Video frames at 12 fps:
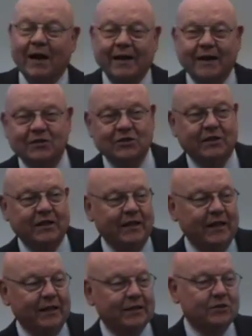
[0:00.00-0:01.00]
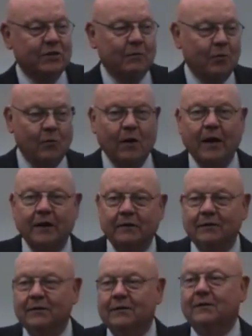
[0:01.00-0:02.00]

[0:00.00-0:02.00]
I guess the key is, number one,